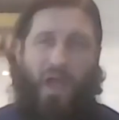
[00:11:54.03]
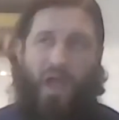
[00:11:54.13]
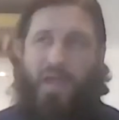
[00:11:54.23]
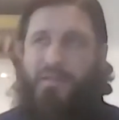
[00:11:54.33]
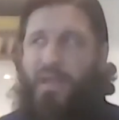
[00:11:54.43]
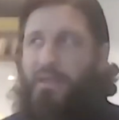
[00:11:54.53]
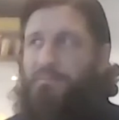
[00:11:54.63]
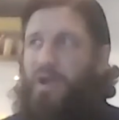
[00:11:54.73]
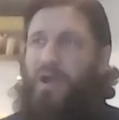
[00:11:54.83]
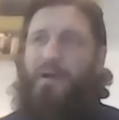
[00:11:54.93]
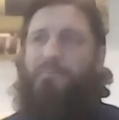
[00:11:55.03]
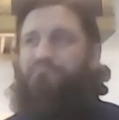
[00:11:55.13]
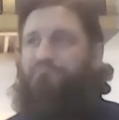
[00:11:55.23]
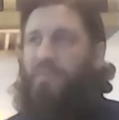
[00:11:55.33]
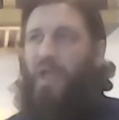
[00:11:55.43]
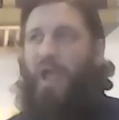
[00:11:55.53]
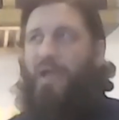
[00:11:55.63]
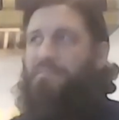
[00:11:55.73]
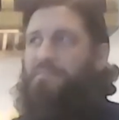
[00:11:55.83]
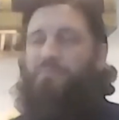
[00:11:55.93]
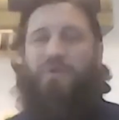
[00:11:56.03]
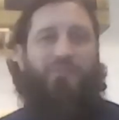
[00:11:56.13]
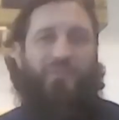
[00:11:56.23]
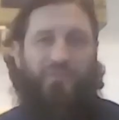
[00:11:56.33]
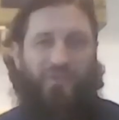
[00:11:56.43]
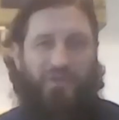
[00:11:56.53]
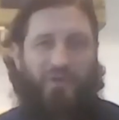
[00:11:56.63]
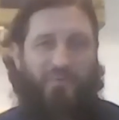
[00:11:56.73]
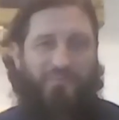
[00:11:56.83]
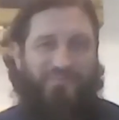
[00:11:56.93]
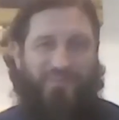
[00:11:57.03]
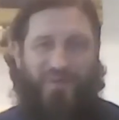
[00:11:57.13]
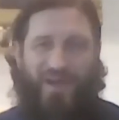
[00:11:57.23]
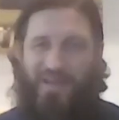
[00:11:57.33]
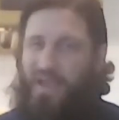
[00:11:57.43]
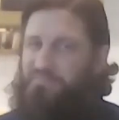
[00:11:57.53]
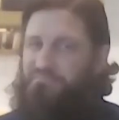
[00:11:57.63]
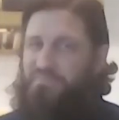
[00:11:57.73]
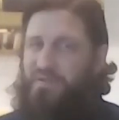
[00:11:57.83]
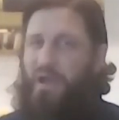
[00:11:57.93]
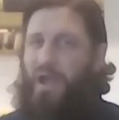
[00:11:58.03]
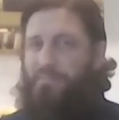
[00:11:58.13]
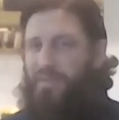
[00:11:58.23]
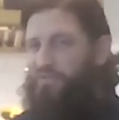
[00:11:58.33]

I am um, I'm the breakfast cook at home. Mm. So I, I I